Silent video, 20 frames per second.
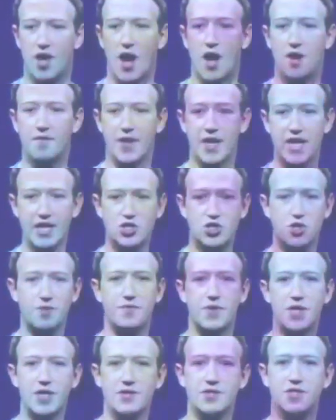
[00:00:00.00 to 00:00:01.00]
of each
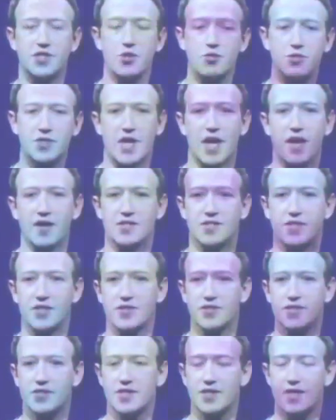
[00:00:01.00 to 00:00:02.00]
of these use
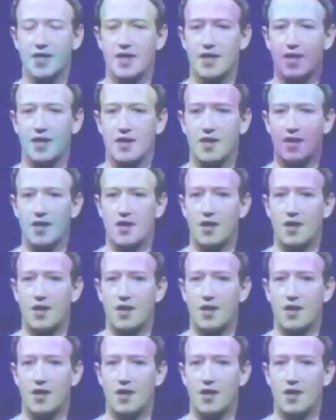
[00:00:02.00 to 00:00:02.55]
cases